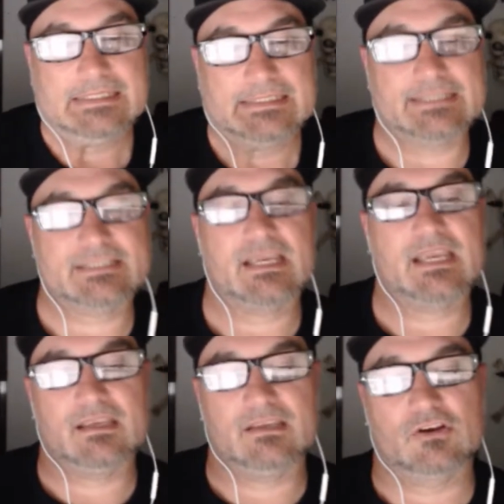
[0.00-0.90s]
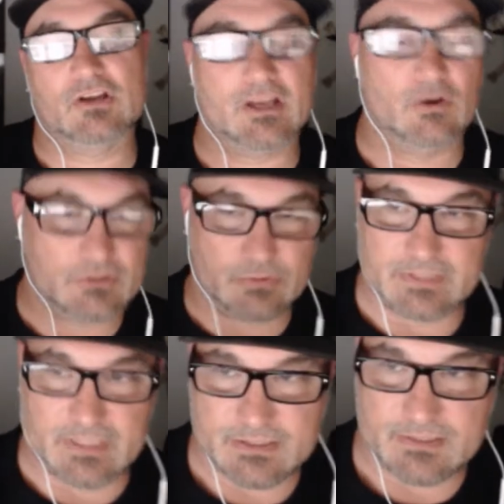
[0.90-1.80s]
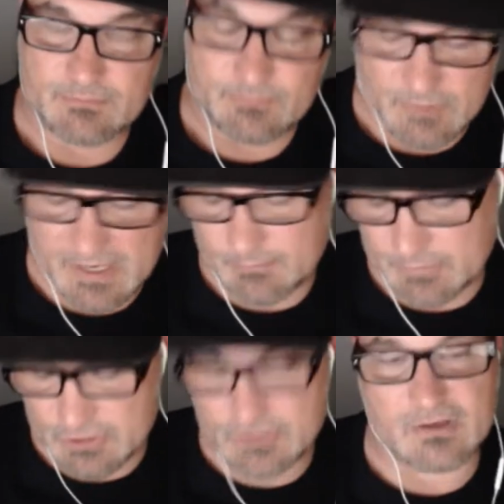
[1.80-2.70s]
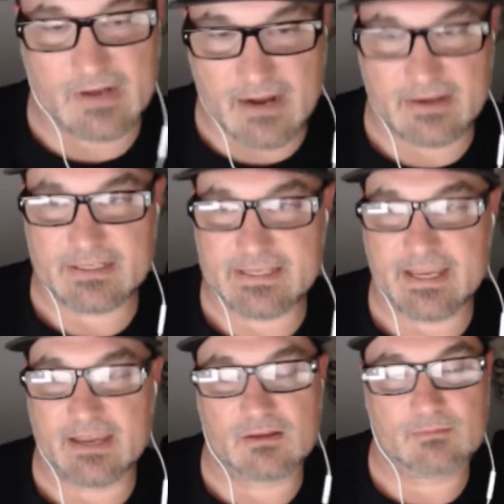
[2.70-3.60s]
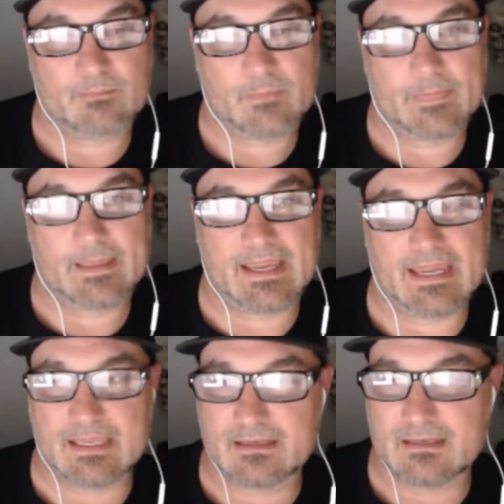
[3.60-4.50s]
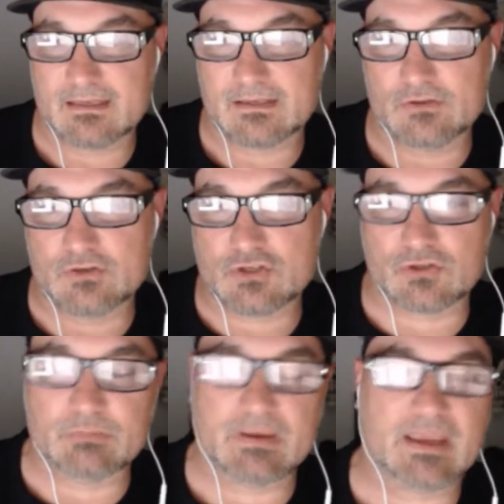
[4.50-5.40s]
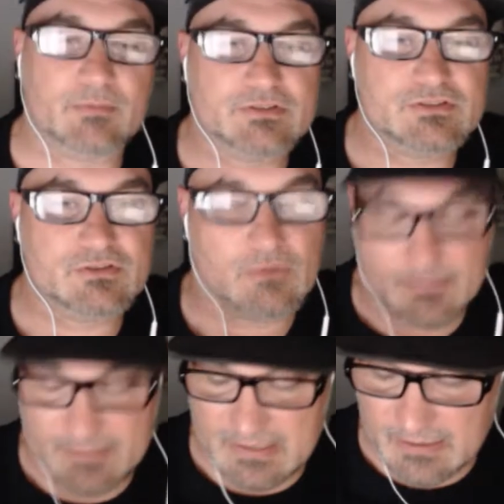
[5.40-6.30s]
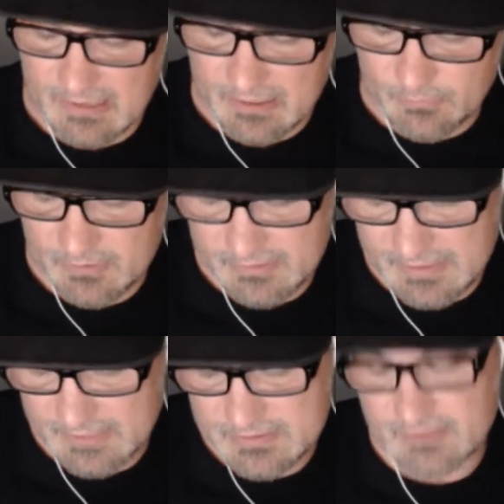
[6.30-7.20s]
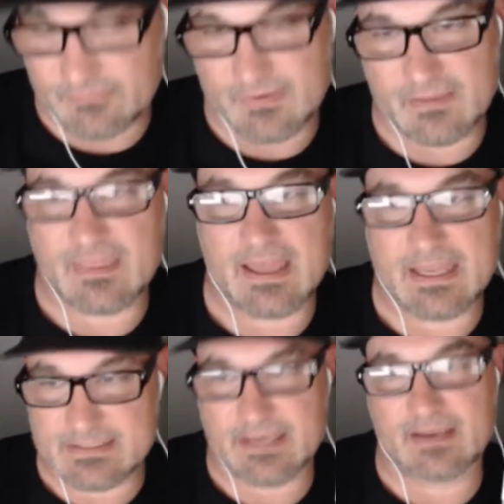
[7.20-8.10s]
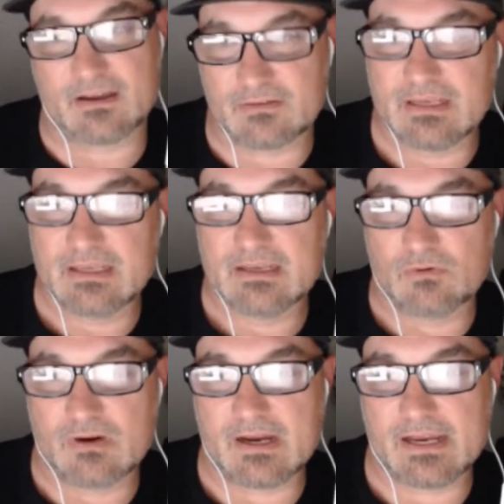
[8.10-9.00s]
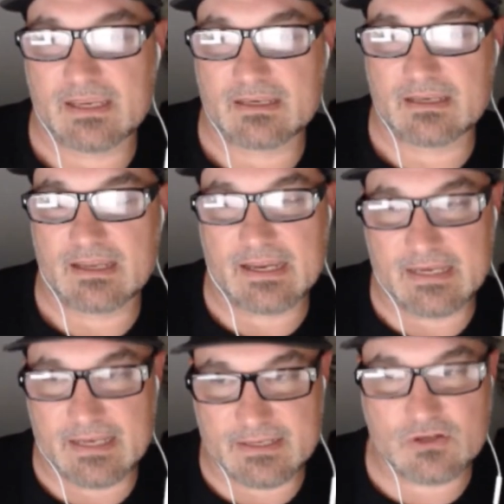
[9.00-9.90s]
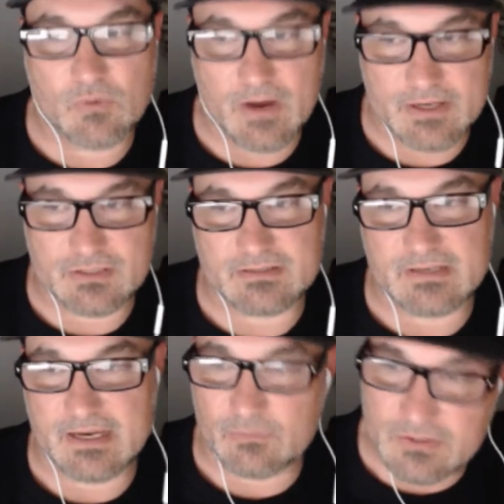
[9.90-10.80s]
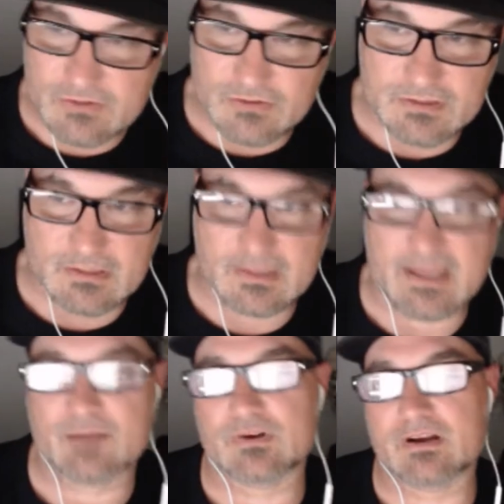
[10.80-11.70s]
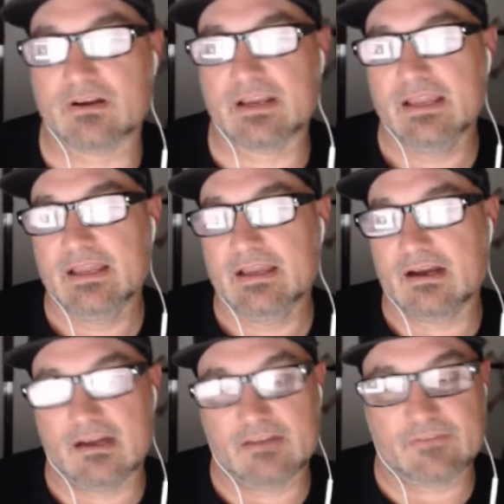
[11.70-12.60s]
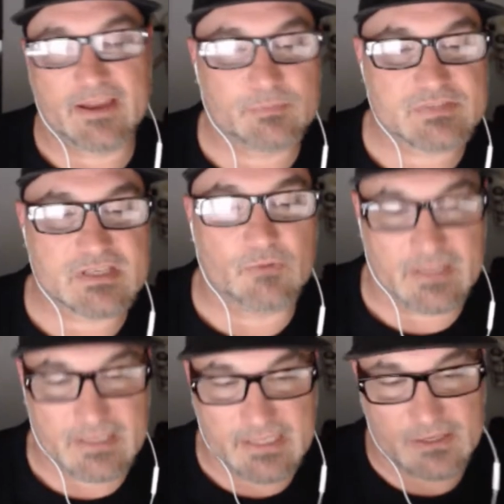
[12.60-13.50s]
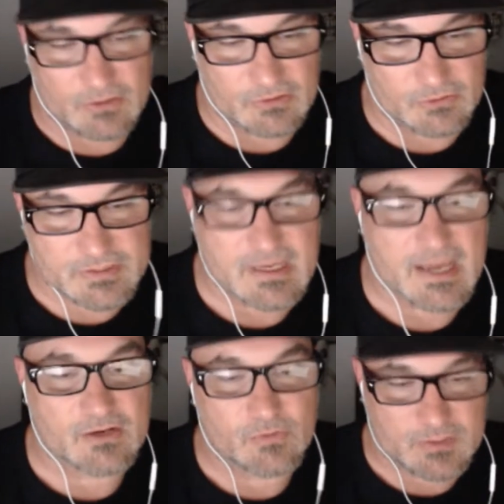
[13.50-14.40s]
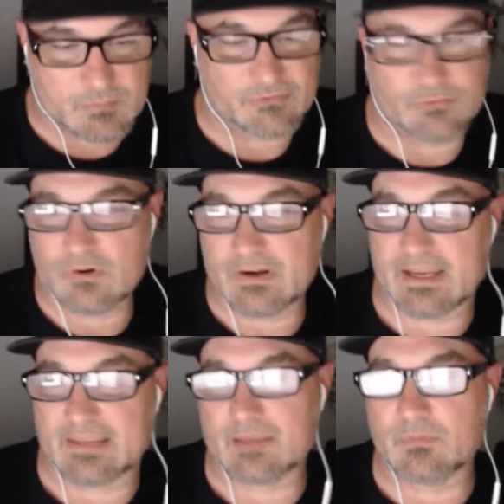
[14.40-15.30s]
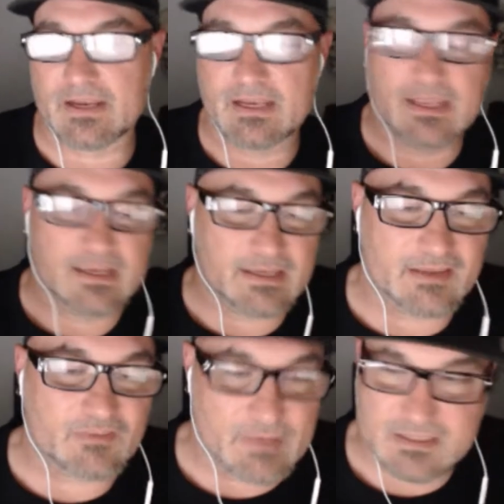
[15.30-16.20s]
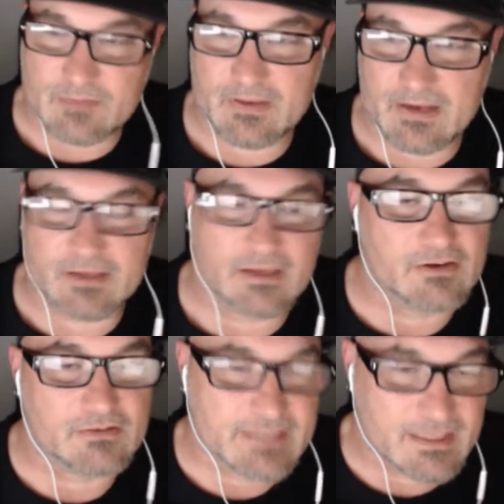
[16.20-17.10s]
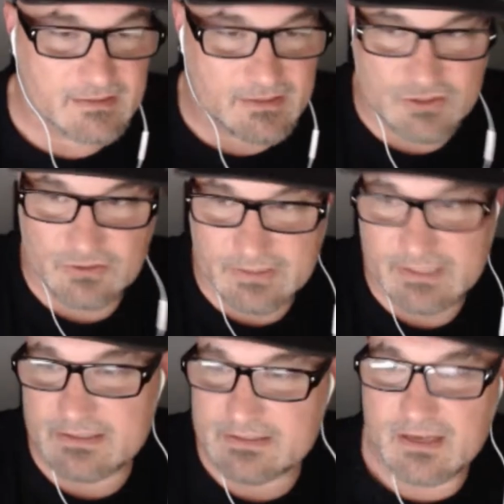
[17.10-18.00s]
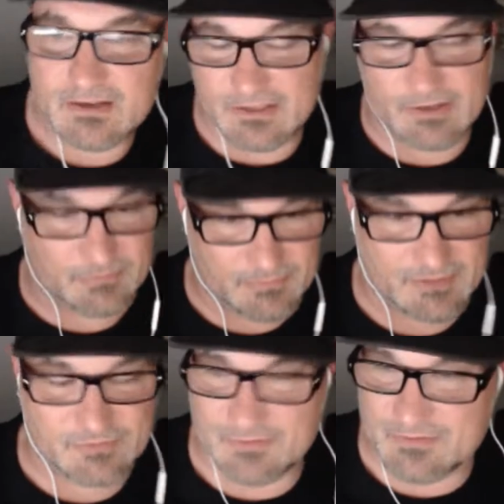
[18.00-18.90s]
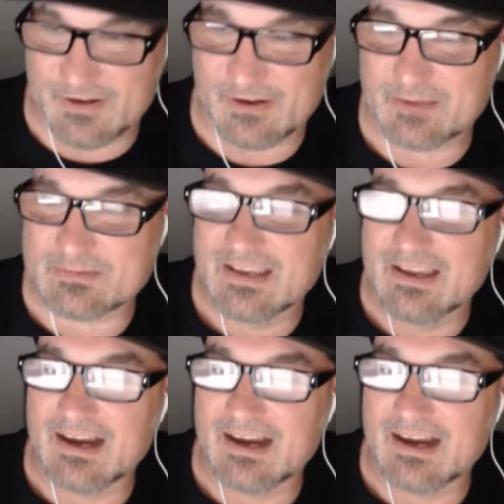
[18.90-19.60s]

let's say you're gonna go into a dungeon, right? But you start out in a town. And you should be able to, I mean, I want to have stuff in that town where I can ask questions. I can research at the library. If I help someone in need on a little side quest beforehand, they might give me something. Hey, here, take this. You'll need this, you know, like for the video games.